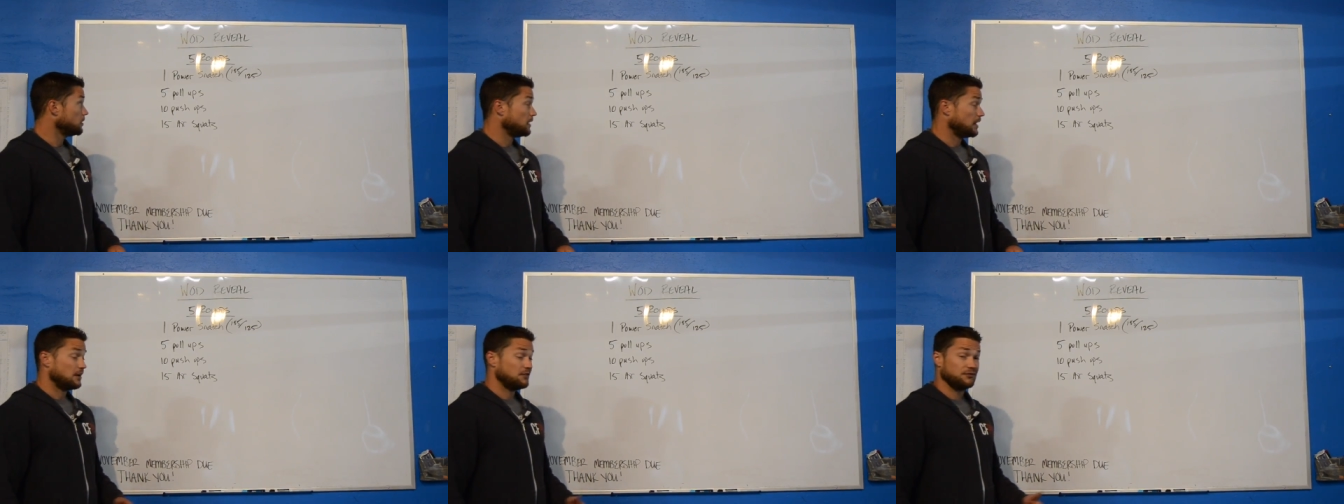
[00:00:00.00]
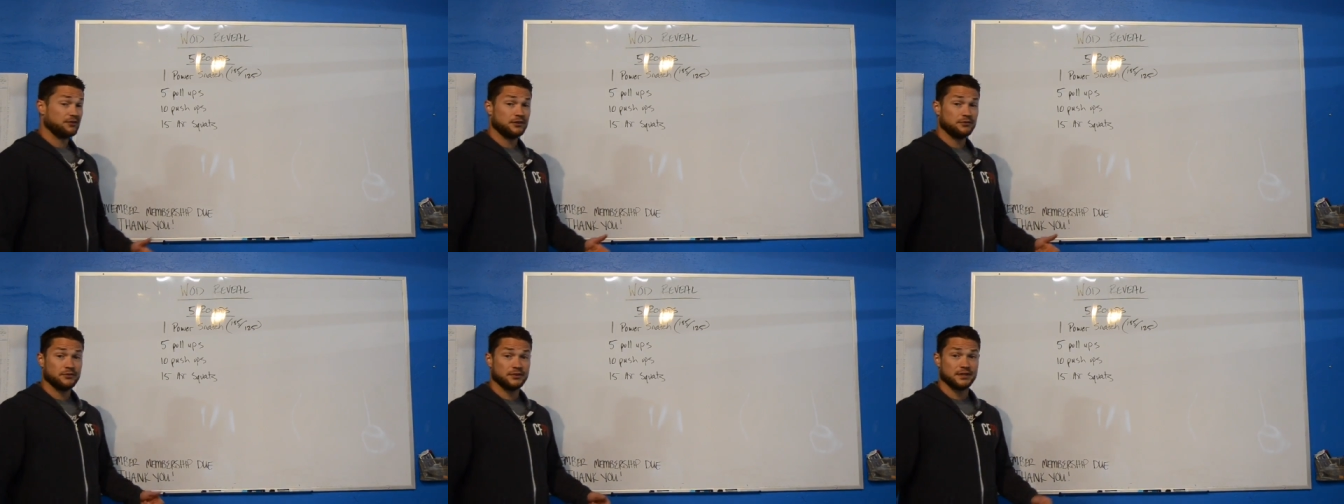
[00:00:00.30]
have
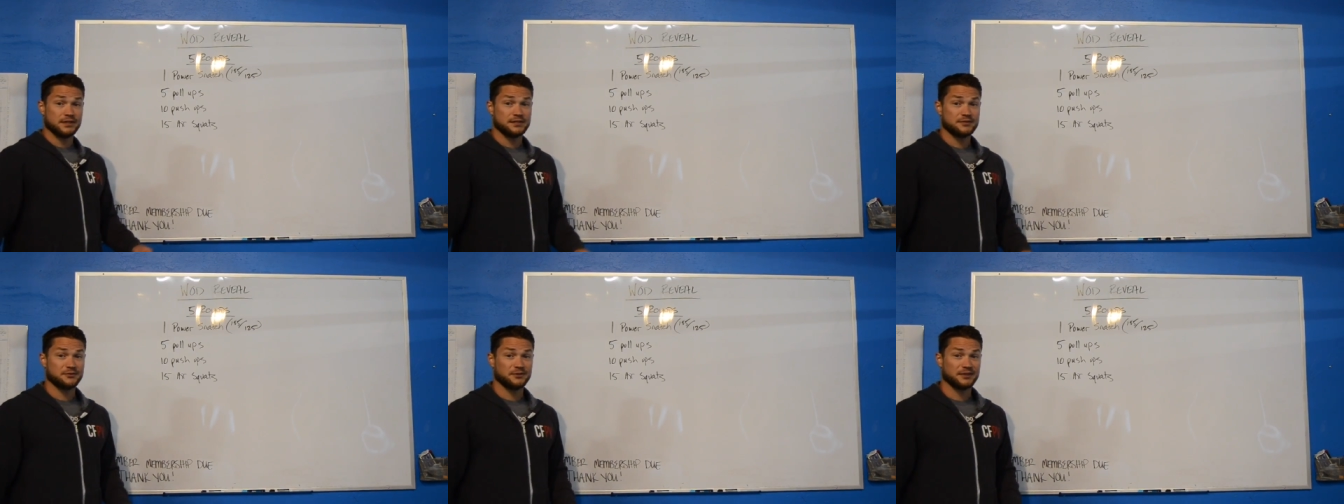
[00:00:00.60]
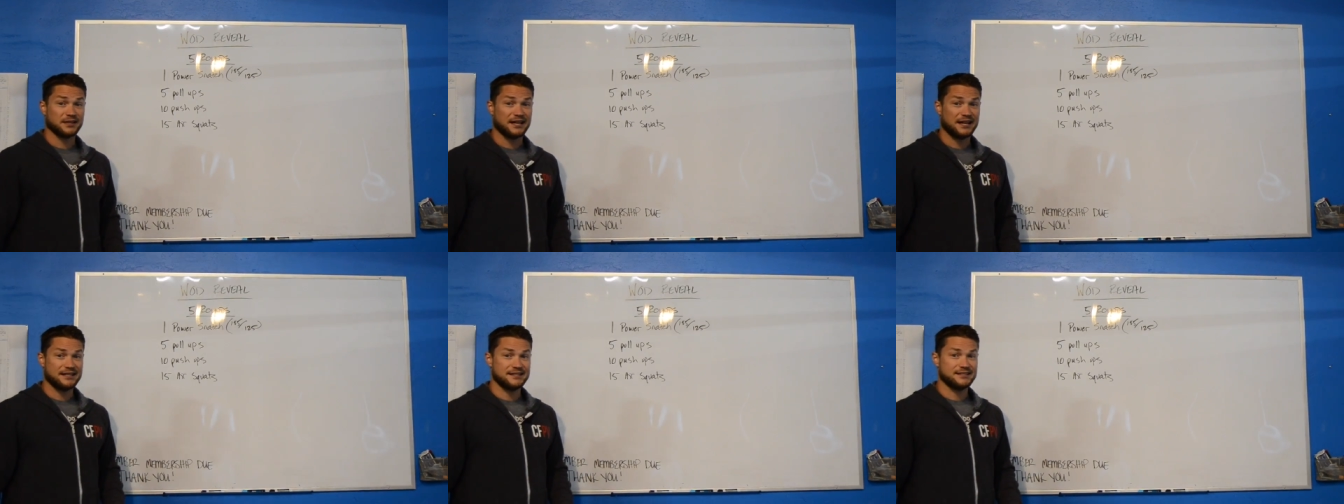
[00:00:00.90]
fun with this
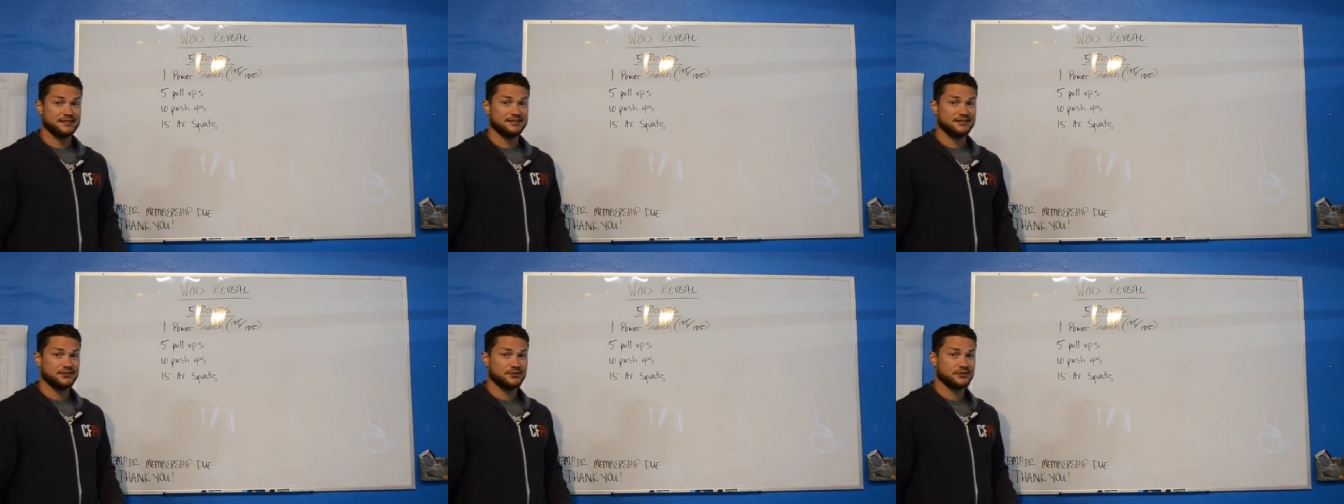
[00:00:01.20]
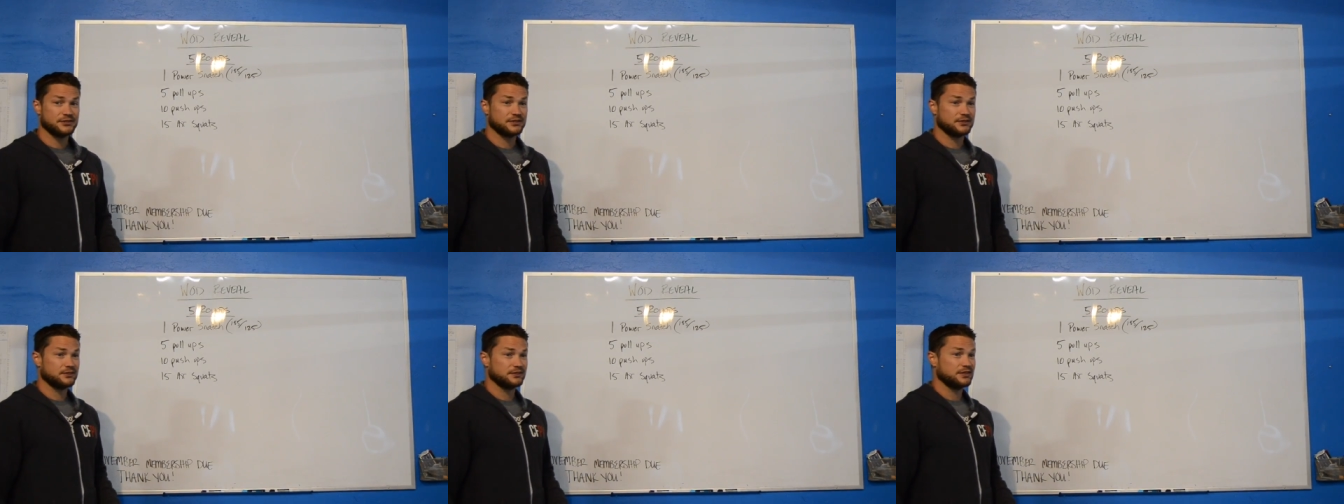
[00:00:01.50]
one, guys. I know
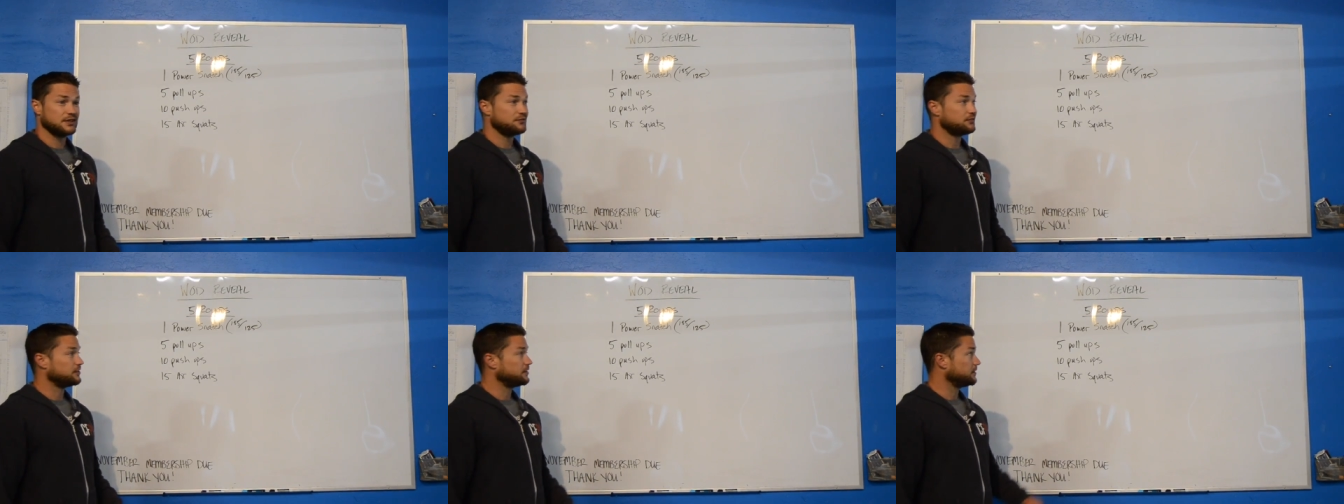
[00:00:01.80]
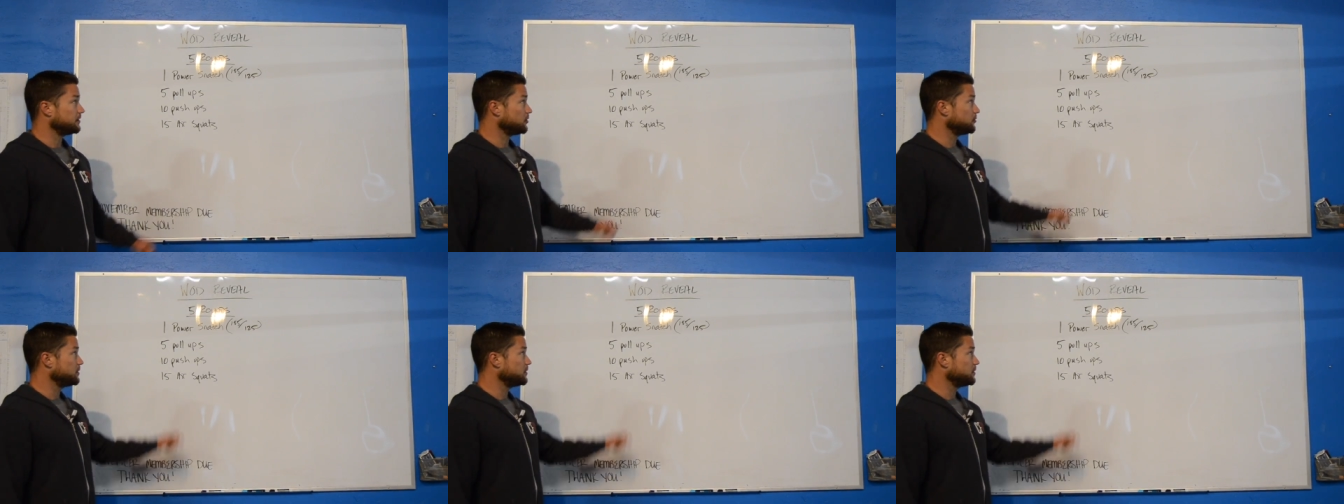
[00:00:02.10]
it's a little different.